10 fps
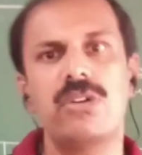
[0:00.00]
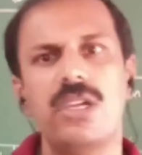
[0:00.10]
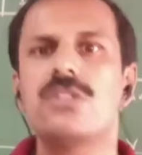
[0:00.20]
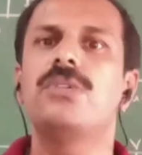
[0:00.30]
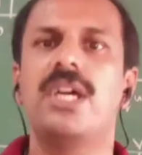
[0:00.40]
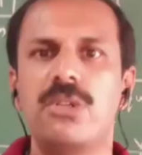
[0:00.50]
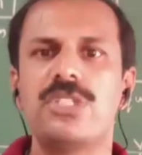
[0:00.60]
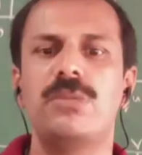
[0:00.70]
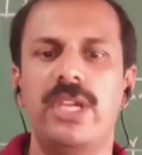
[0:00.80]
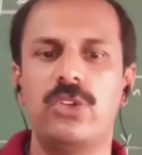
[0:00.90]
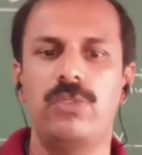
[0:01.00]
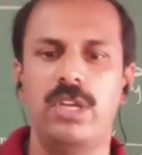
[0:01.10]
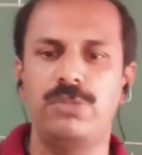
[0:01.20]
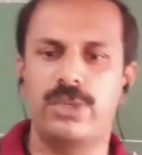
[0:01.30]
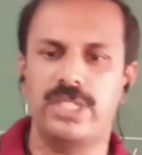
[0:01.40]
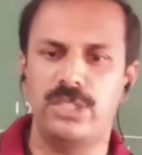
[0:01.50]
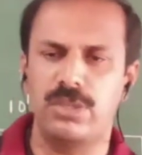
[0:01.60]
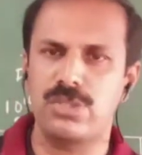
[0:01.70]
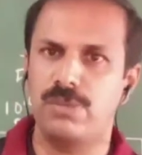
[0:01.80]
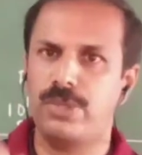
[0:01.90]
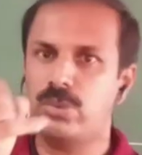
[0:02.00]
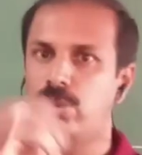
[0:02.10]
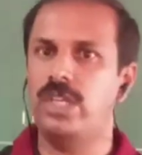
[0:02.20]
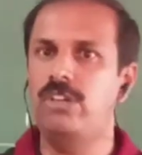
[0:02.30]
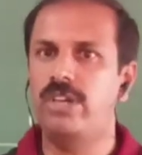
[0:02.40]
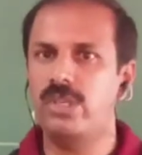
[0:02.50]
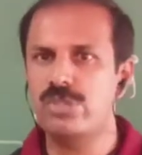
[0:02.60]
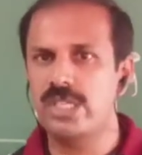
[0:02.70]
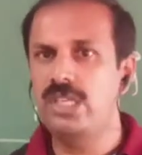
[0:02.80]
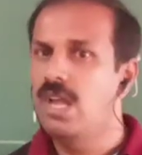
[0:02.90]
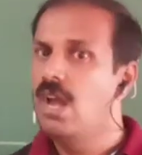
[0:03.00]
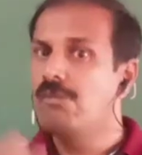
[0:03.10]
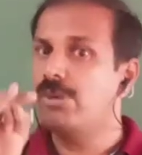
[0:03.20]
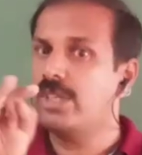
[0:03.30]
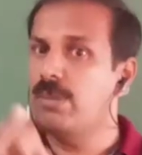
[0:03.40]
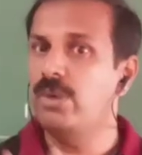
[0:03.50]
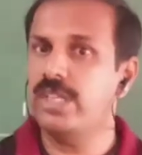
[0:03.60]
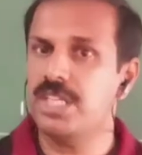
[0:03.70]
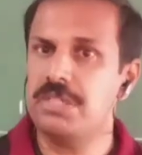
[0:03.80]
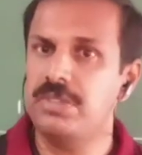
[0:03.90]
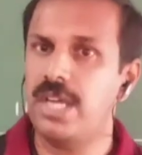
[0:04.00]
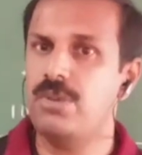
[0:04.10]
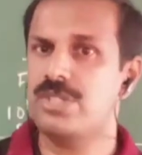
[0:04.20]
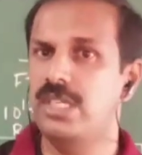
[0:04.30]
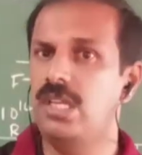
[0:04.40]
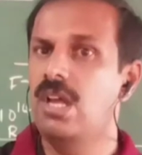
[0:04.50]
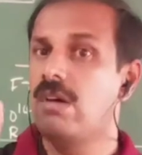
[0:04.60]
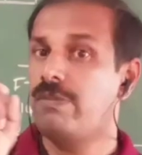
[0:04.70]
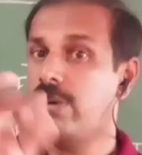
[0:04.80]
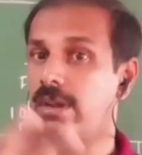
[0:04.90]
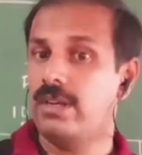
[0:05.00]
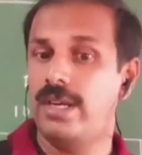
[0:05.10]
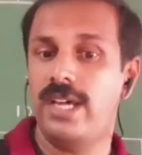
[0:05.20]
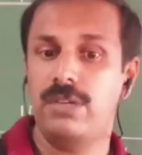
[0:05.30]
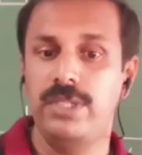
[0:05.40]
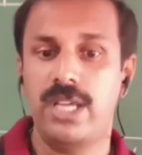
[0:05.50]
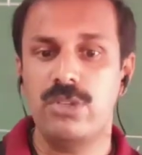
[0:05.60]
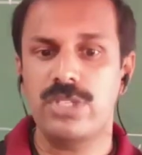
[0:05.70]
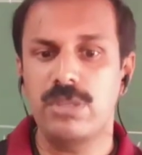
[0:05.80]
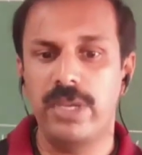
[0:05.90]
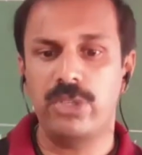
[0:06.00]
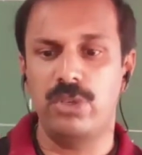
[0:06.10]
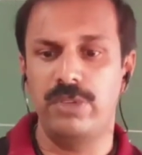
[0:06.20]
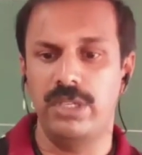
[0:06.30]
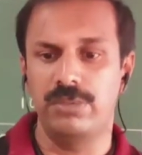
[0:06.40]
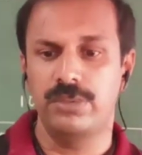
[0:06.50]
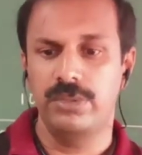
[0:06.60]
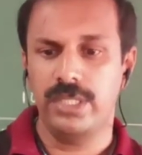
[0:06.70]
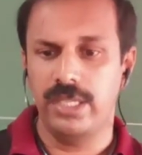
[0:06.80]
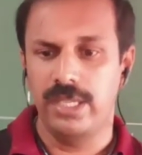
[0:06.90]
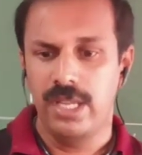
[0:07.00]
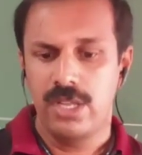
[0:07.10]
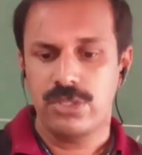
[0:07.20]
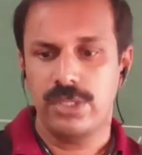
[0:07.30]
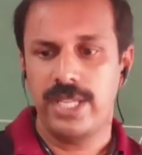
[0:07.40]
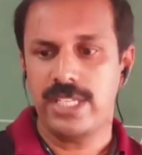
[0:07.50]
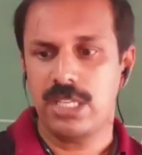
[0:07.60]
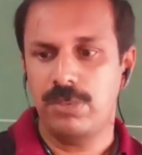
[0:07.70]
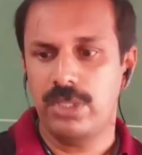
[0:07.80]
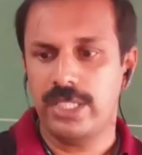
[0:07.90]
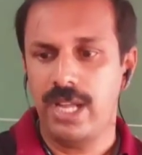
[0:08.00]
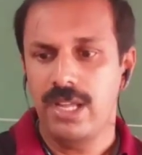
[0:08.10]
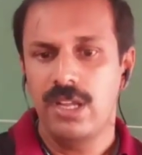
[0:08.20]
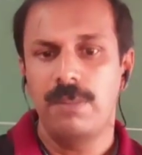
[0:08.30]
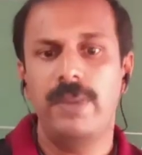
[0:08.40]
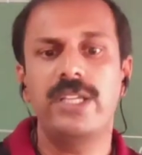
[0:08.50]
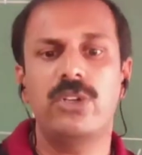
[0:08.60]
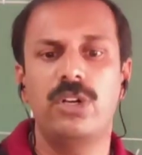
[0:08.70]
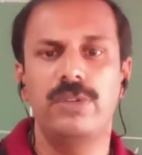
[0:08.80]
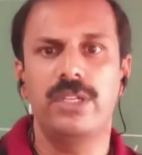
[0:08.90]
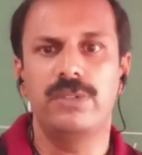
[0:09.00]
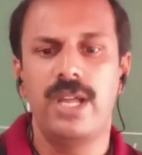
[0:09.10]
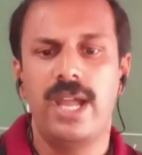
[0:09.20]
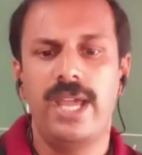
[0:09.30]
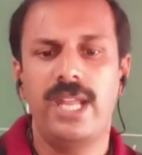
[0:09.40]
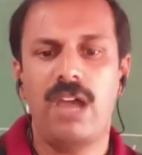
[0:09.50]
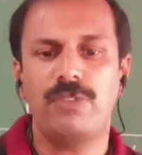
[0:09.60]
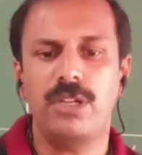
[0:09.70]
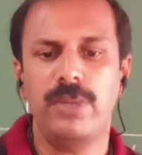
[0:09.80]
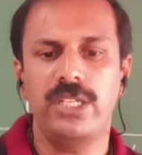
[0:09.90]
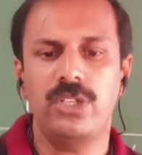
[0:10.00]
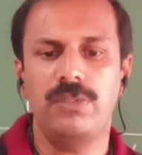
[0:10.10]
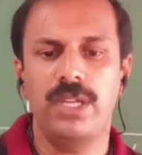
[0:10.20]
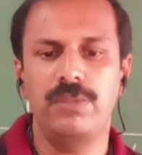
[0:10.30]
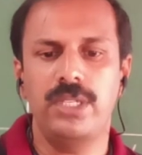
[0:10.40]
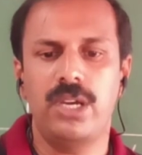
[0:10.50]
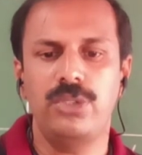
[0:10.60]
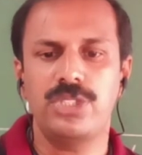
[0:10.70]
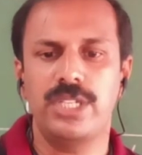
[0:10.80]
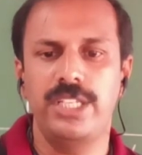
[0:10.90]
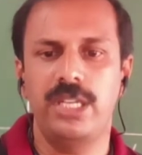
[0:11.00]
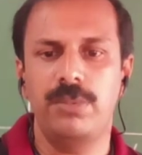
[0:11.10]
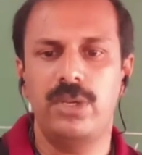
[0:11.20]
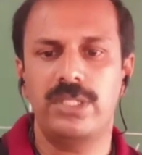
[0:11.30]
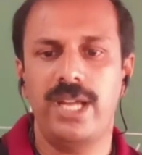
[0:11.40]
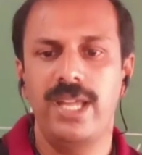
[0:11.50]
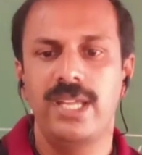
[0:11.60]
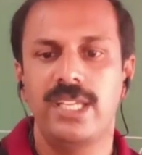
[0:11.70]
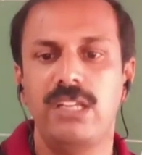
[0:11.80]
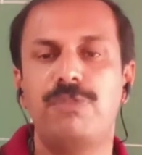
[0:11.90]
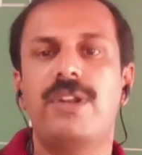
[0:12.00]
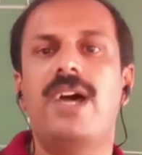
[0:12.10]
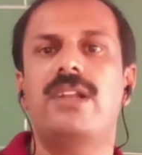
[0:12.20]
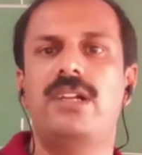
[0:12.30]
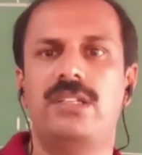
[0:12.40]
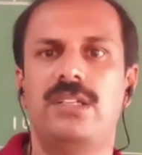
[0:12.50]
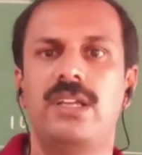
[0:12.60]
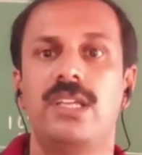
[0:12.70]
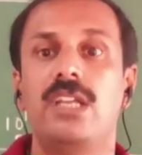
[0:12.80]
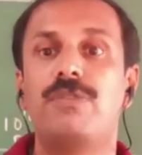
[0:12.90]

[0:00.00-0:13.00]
Okay, we are using microwave for that one. So for cooking we are using, for communication we are using, for radar we are using microwave. Okay, so that's about the microwave. And after microwave we have to study about the infrared.